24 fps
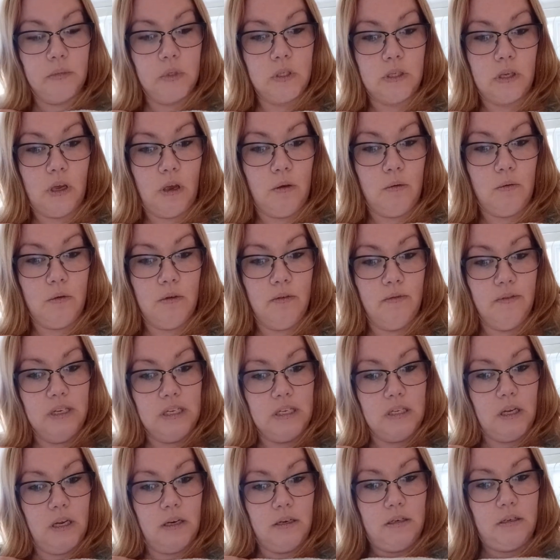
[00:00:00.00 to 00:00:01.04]
So
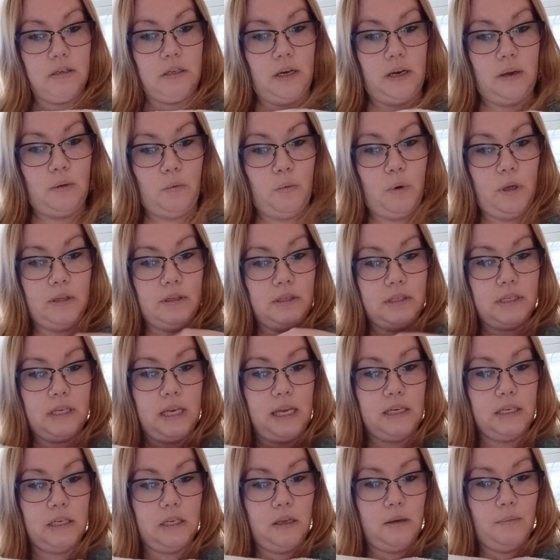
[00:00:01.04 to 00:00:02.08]
you've done it once,
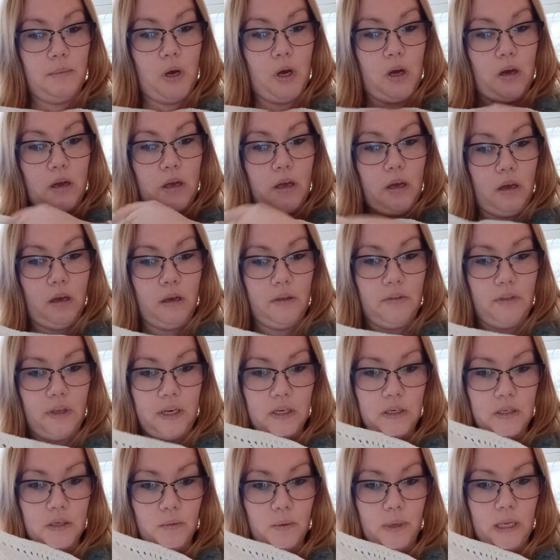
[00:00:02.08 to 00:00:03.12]
get to your marker,
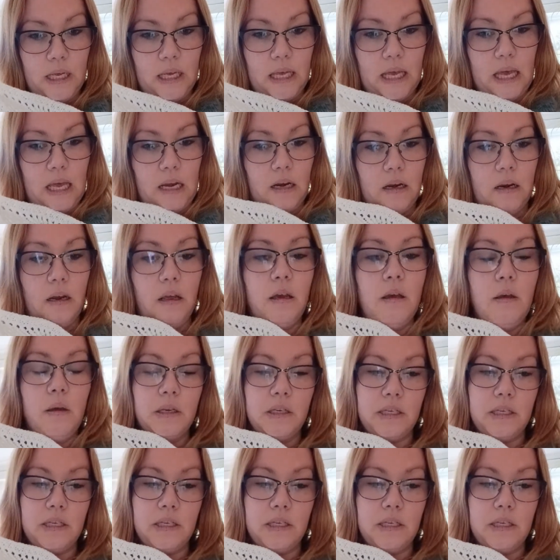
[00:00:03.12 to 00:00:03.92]
then do it again,